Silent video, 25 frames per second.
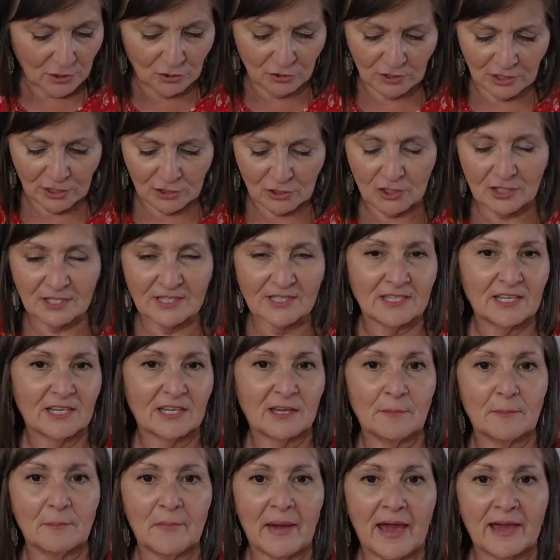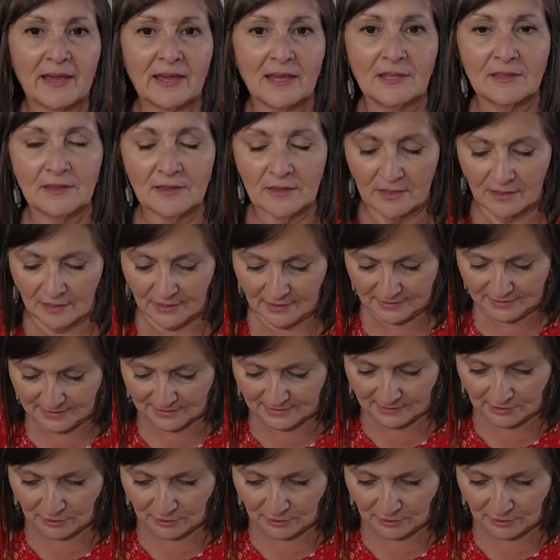you can just stick them back in these